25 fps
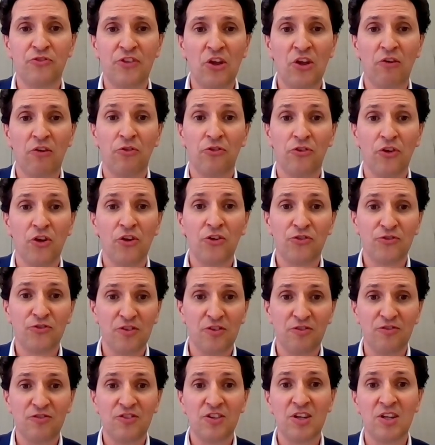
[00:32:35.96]
of those
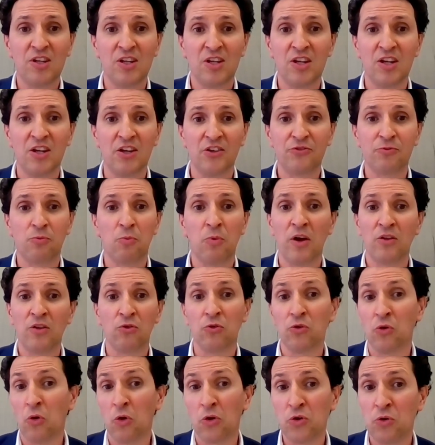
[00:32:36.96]
15 years,
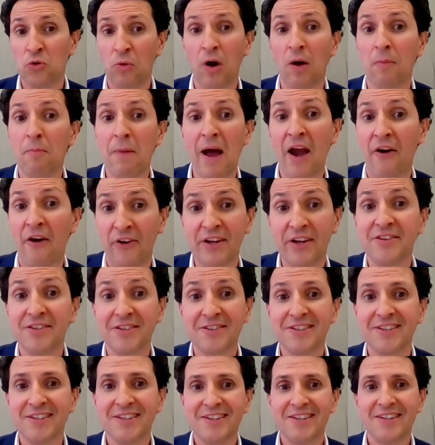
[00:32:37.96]
whether or not you are married,
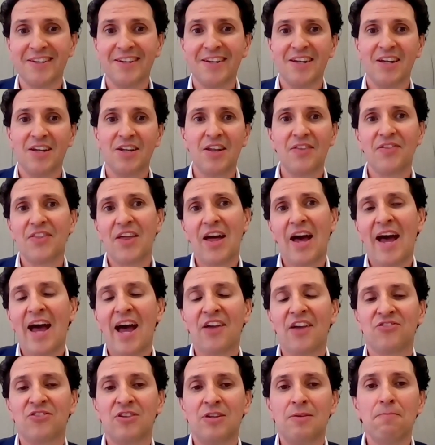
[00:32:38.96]
that
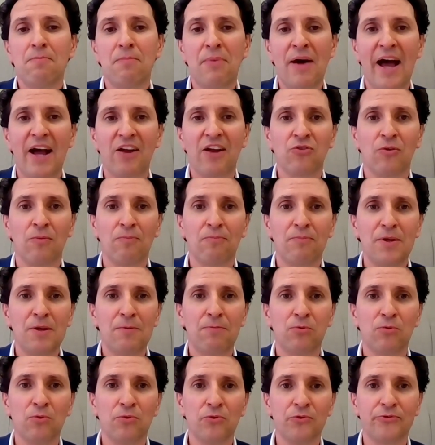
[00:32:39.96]
has an impact on
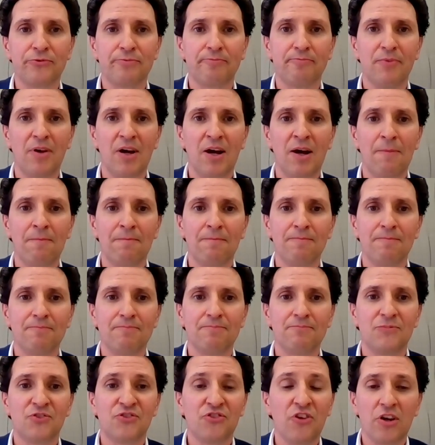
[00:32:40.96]
people's
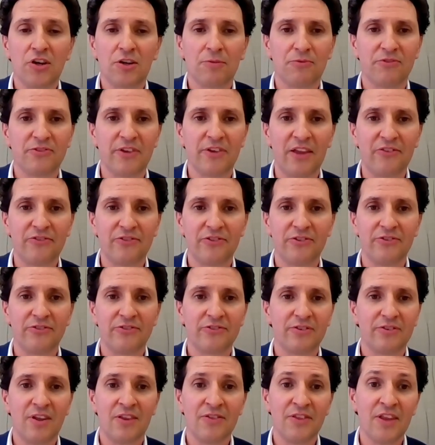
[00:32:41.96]

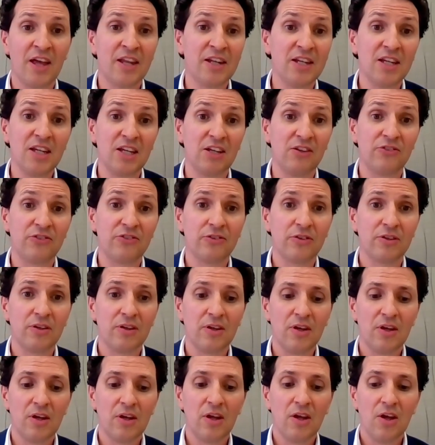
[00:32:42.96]
circumstances and their needs.
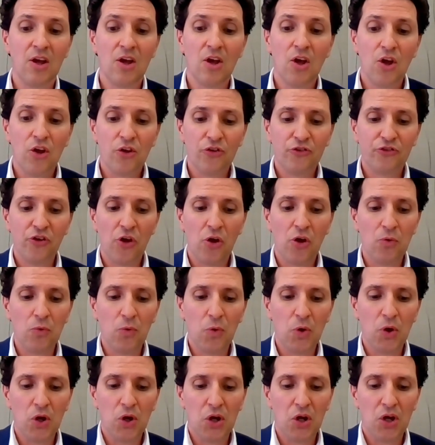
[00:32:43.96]
Mm.
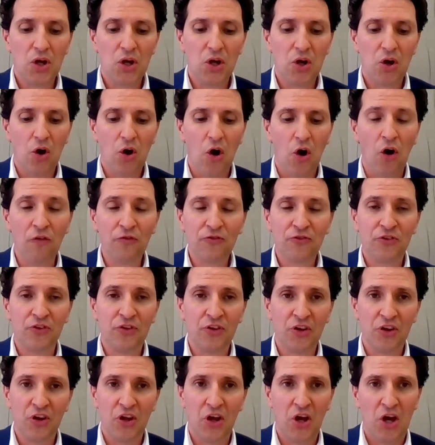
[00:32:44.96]
So
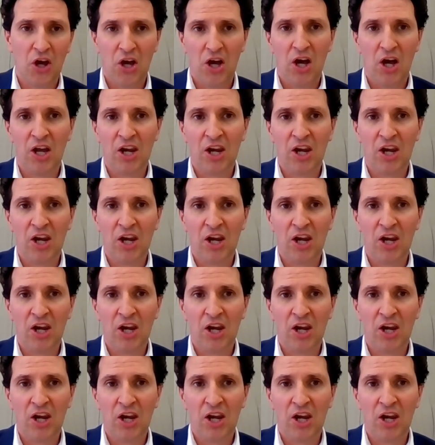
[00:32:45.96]
often,